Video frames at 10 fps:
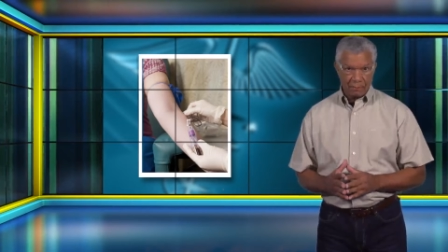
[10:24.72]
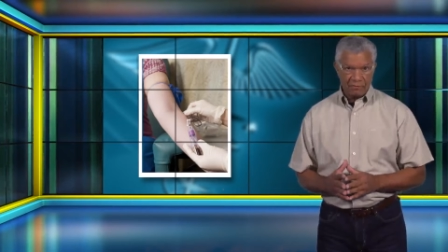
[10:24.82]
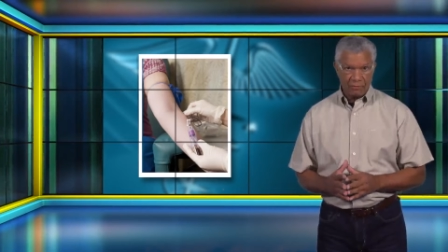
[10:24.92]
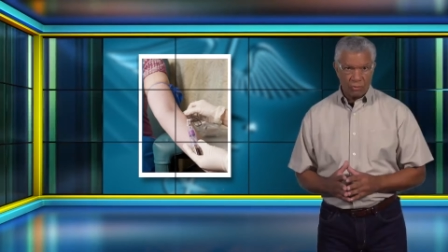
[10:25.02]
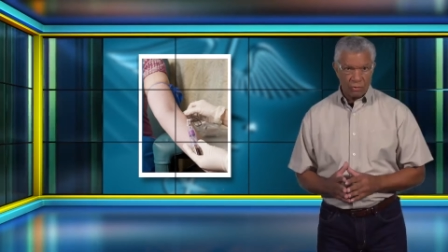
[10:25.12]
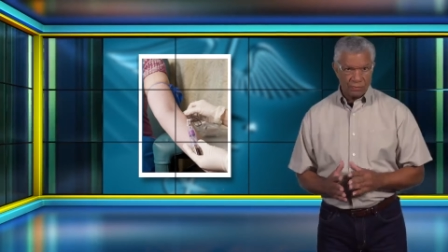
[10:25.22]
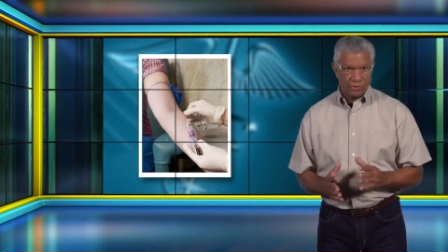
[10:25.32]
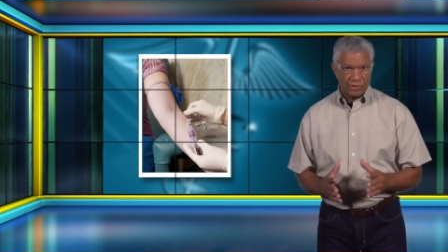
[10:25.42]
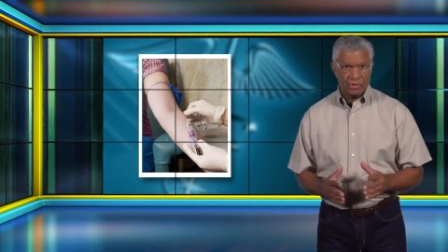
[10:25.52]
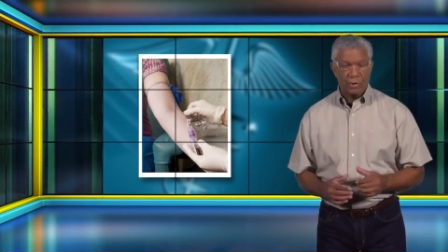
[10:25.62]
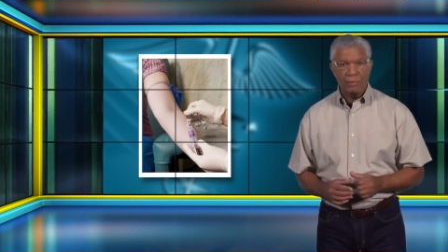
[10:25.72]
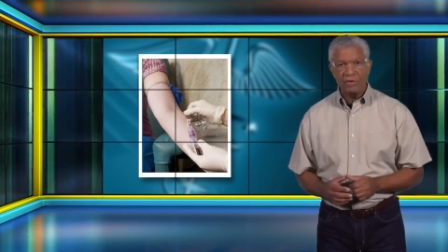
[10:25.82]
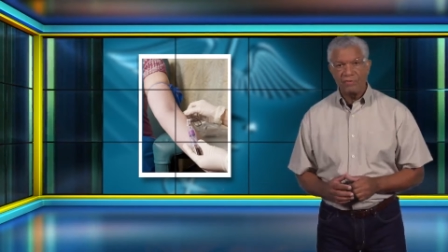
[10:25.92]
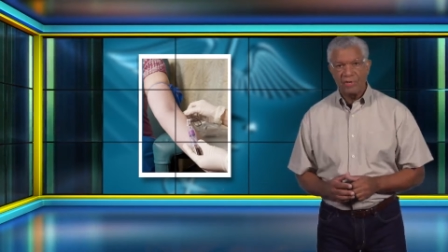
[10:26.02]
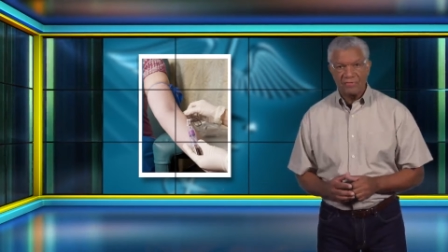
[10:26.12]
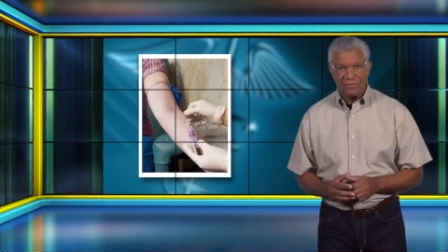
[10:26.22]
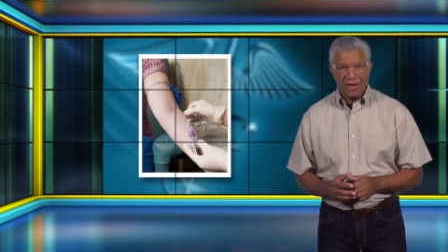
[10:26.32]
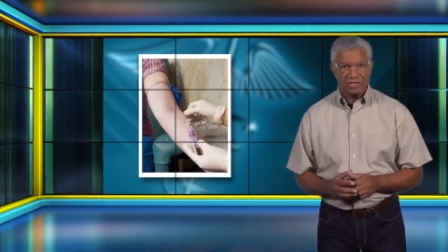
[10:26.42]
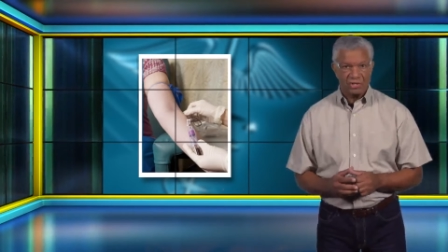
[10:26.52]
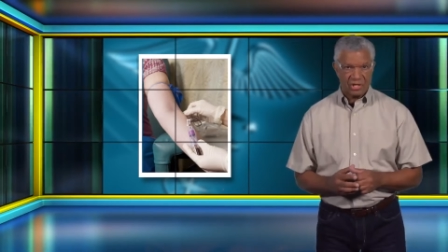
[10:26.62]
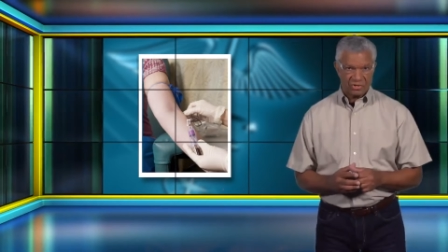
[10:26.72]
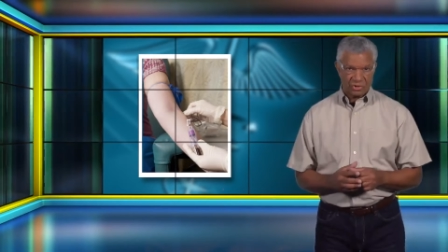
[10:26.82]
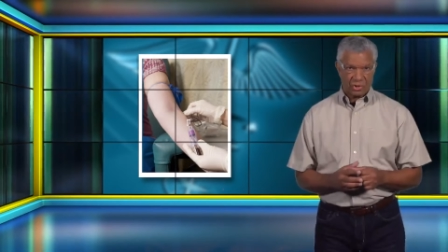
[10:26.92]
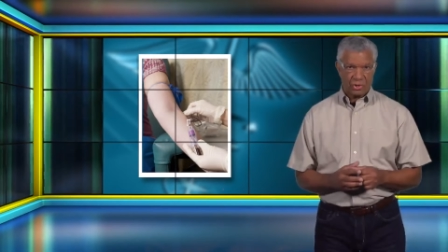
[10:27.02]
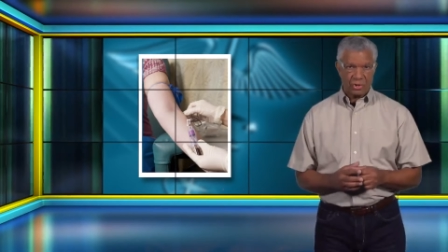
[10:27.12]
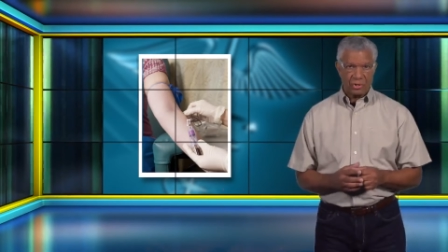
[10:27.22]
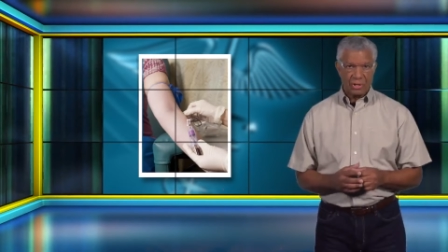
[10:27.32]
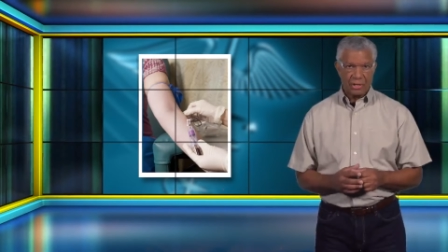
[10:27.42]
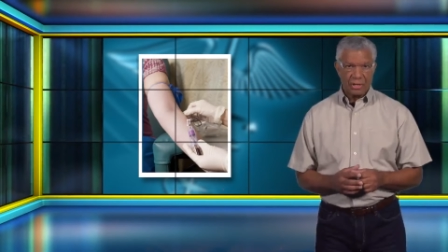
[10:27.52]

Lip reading: performed to determine if an infection has occurred.